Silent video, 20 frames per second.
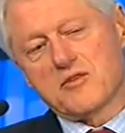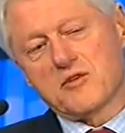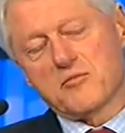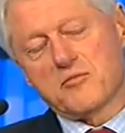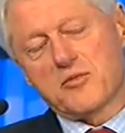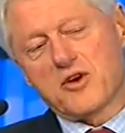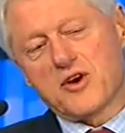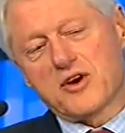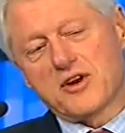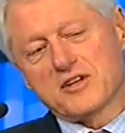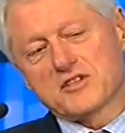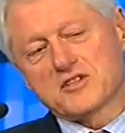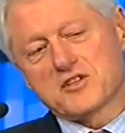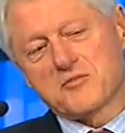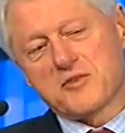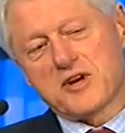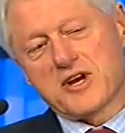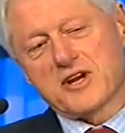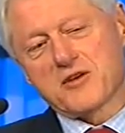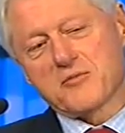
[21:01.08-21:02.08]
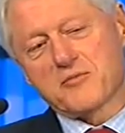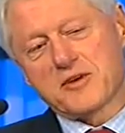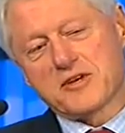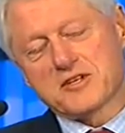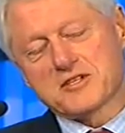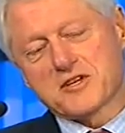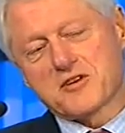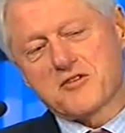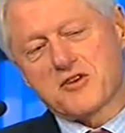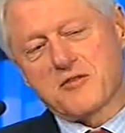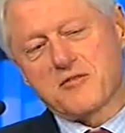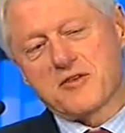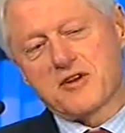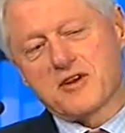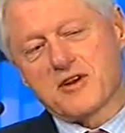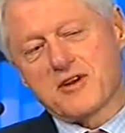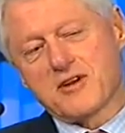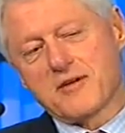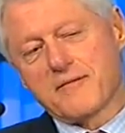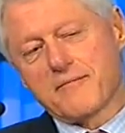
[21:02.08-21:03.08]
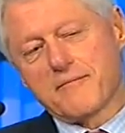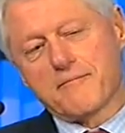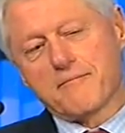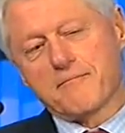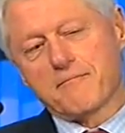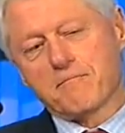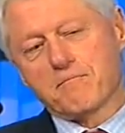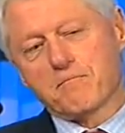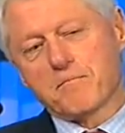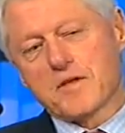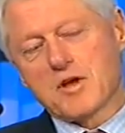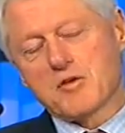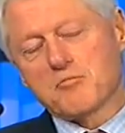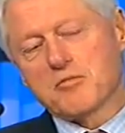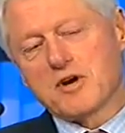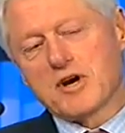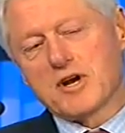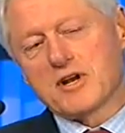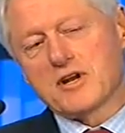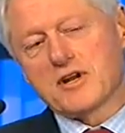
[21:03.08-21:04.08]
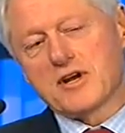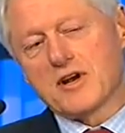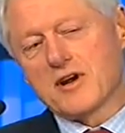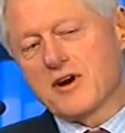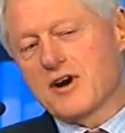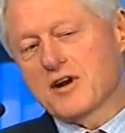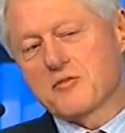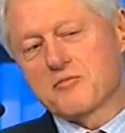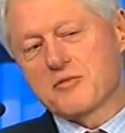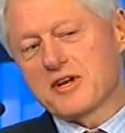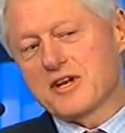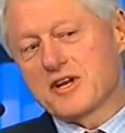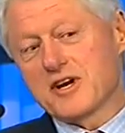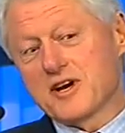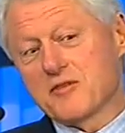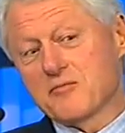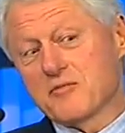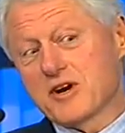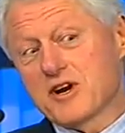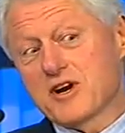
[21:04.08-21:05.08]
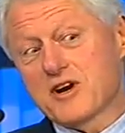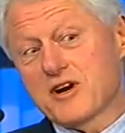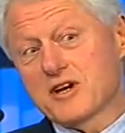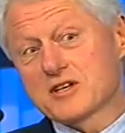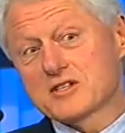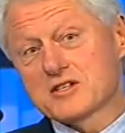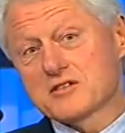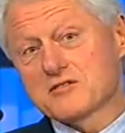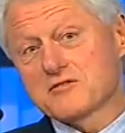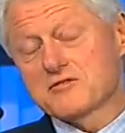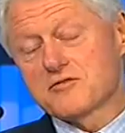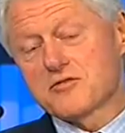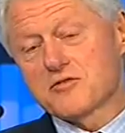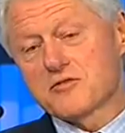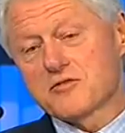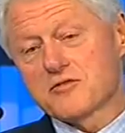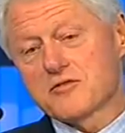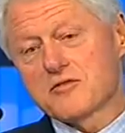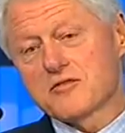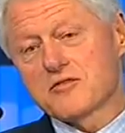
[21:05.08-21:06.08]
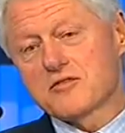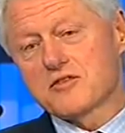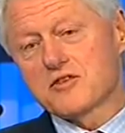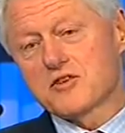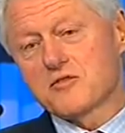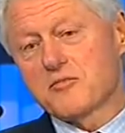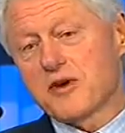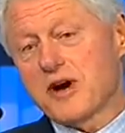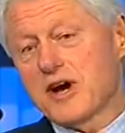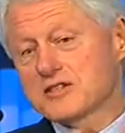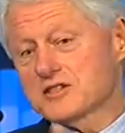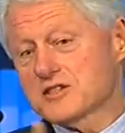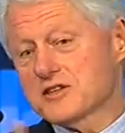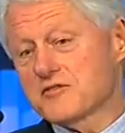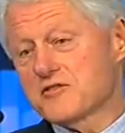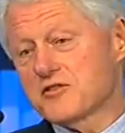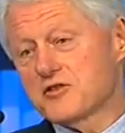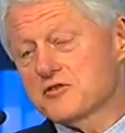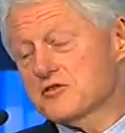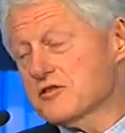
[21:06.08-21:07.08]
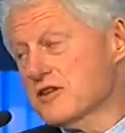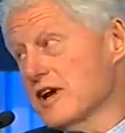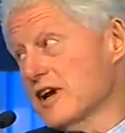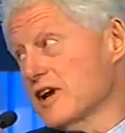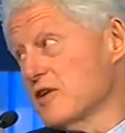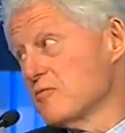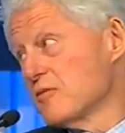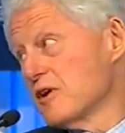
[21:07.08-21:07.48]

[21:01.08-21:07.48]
the parties to make a peace agreement, but it ought to be done because of the positive future they